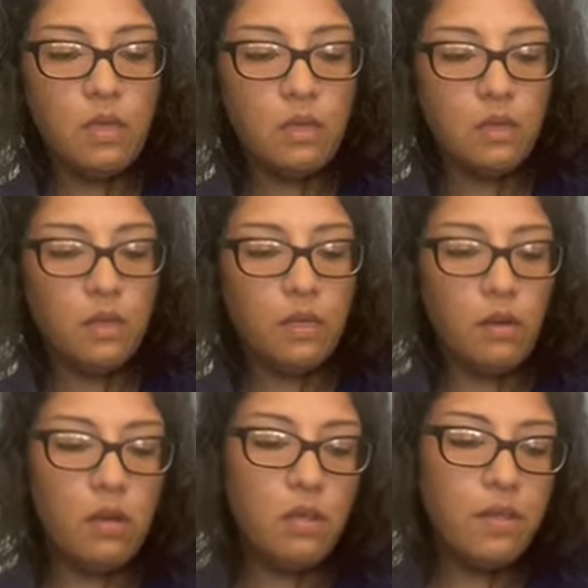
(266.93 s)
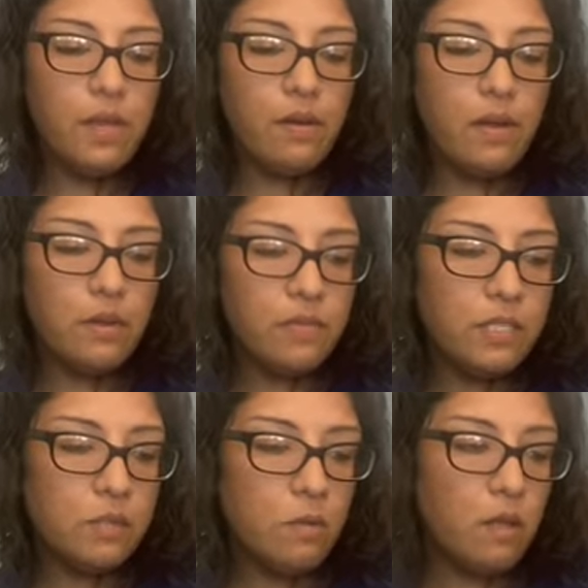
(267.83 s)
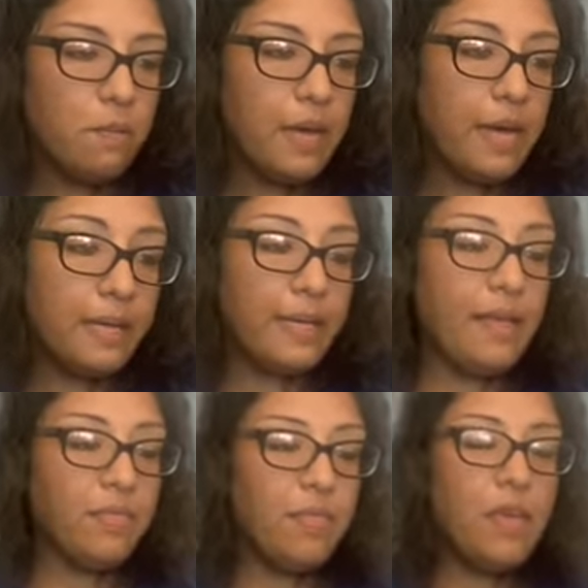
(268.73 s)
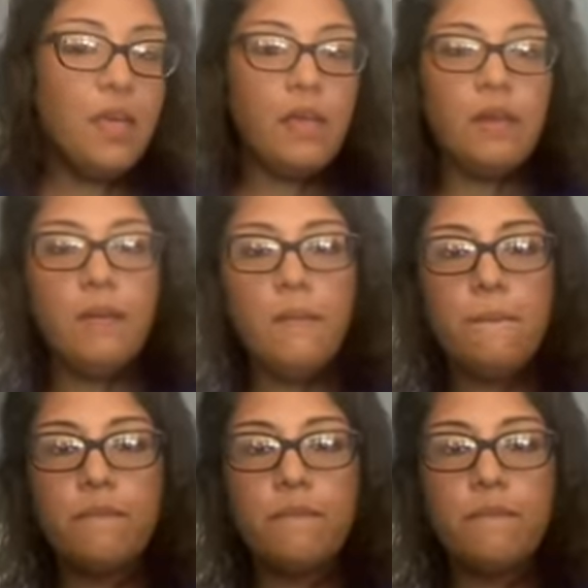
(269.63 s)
I'm gonna get all the air out of this small bag, and then